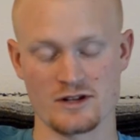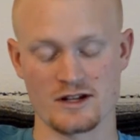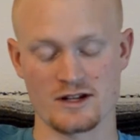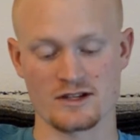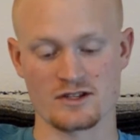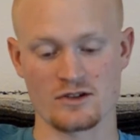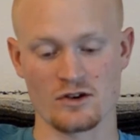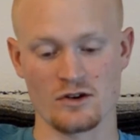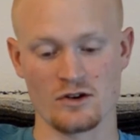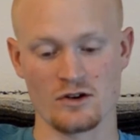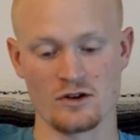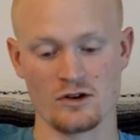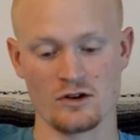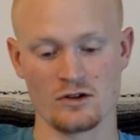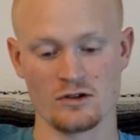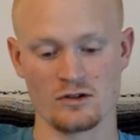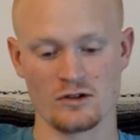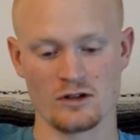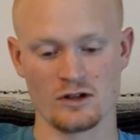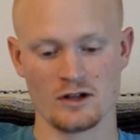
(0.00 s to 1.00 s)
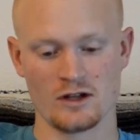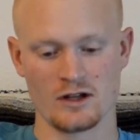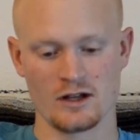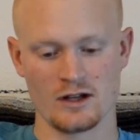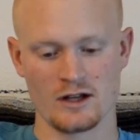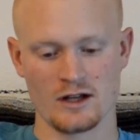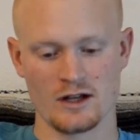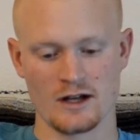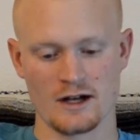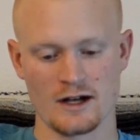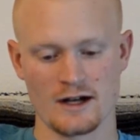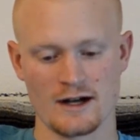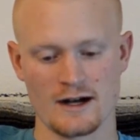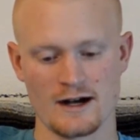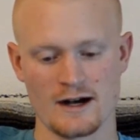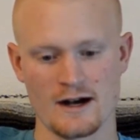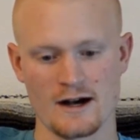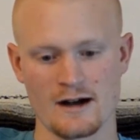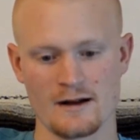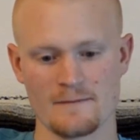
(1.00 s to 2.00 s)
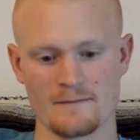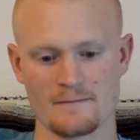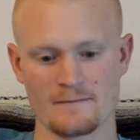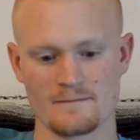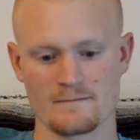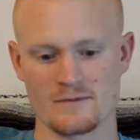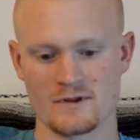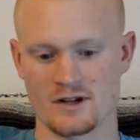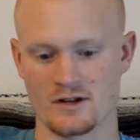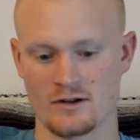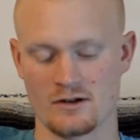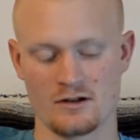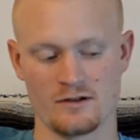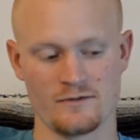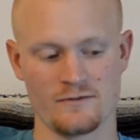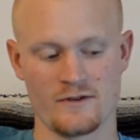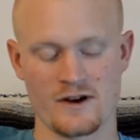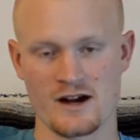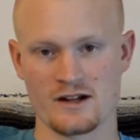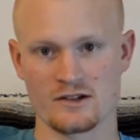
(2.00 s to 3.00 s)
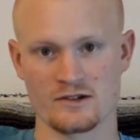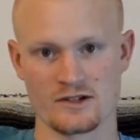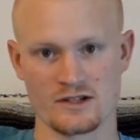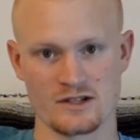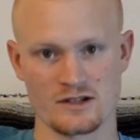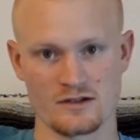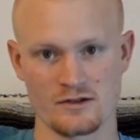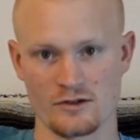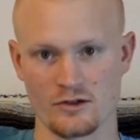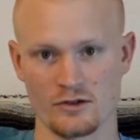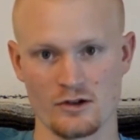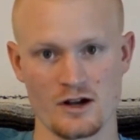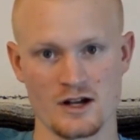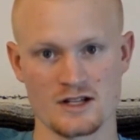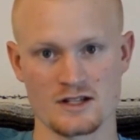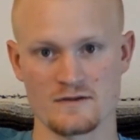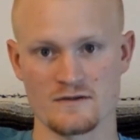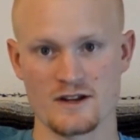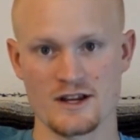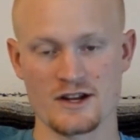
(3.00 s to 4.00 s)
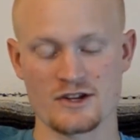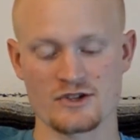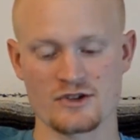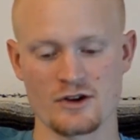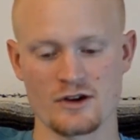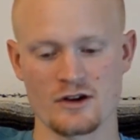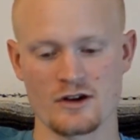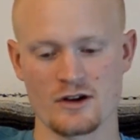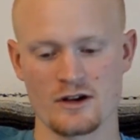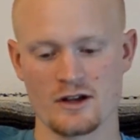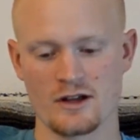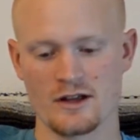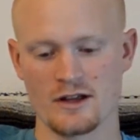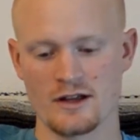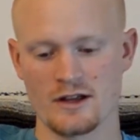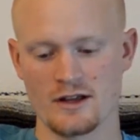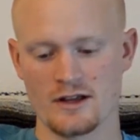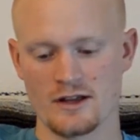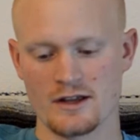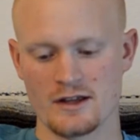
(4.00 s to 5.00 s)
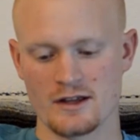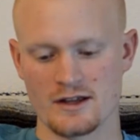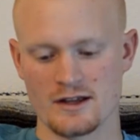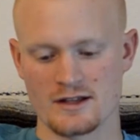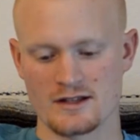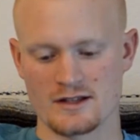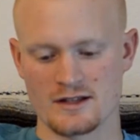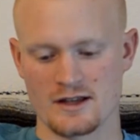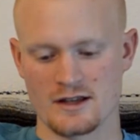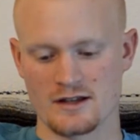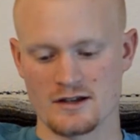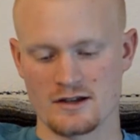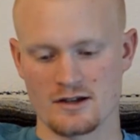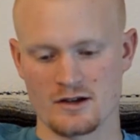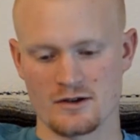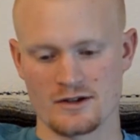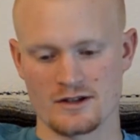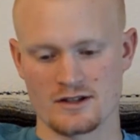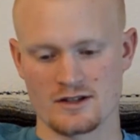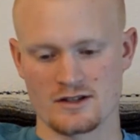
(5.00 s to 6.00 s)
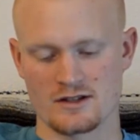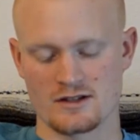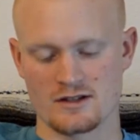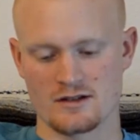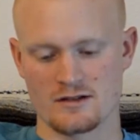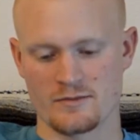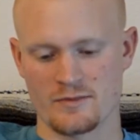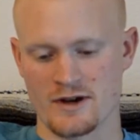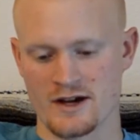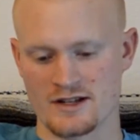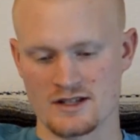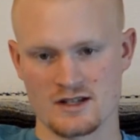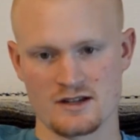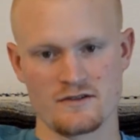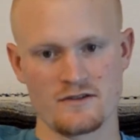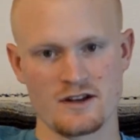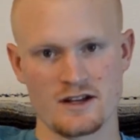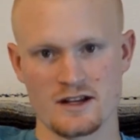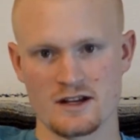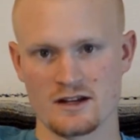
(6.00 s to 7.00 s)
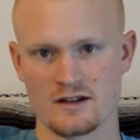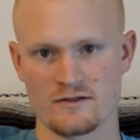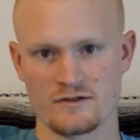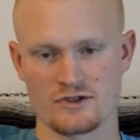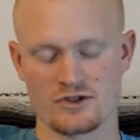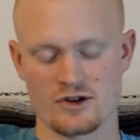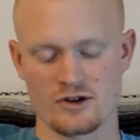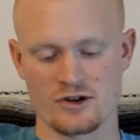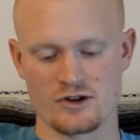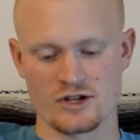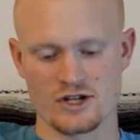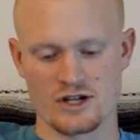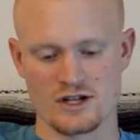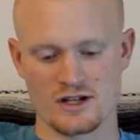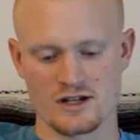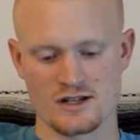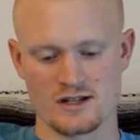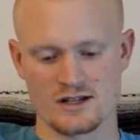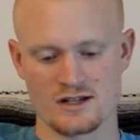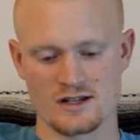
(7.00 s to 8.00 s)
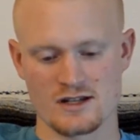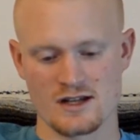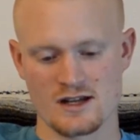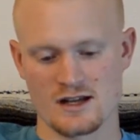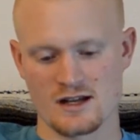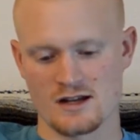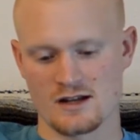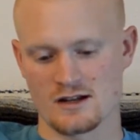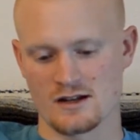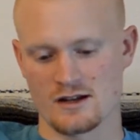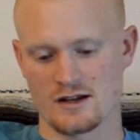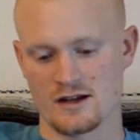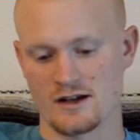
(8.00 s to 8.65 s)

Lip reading: It all follows the laws of nature. It's it's positive and negative charges and